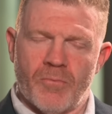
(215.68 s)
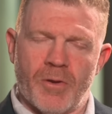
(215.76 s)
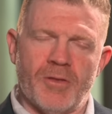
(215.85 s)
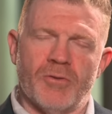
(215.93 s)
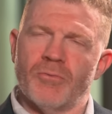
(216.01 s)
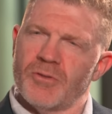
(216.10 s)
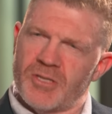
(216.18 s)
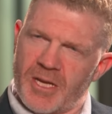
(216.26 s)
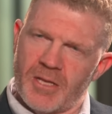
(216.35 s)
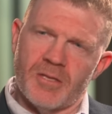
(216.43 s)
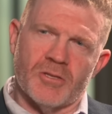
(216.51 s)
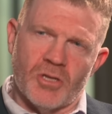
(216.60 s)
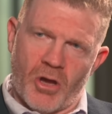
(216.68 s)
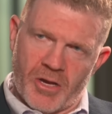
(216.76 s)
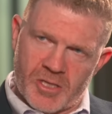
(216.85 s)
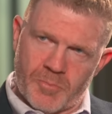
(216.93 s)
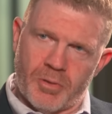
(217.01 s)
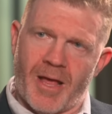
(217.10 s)
When you were telling the
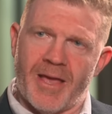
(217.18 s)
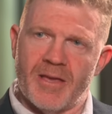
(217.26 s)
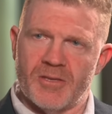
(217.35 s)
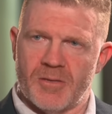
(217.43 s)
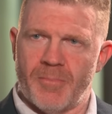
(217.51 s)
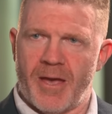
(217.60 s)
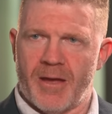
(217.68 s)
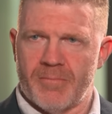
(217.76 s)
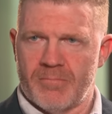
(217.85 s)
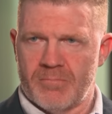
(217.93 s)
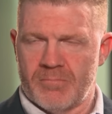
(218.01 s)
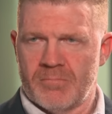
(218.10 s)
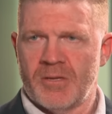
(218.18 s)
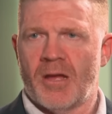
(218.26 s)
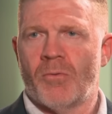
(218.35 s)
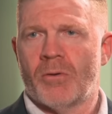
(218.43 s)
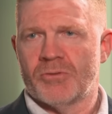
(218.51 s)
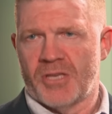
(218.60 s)
Tigers players about
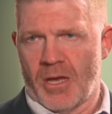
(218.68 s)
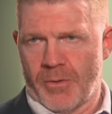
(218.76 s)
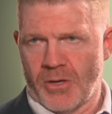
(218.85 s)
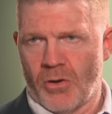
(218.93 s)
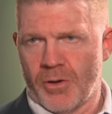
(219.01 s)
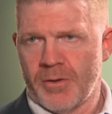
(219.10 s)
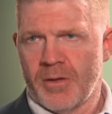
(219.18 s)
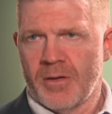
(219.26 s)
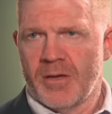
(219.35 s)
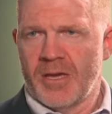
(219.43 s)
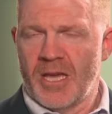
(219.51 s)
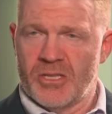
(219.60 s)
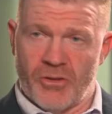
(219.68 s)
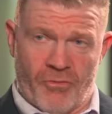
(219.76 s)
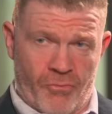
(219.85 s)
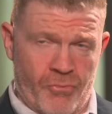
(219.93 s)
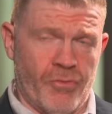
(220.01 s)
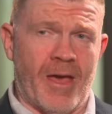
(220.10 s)
what was going on, is it
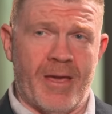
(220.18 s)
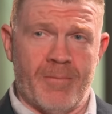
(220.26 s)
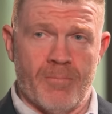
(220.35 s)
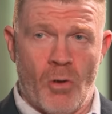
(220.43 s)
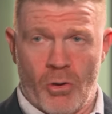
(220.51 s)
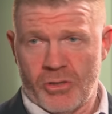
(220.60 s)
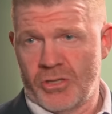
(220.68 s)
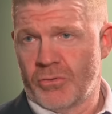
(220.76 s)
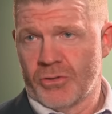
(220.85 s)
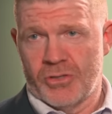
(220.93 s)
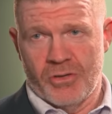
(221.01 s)
true they mocked you or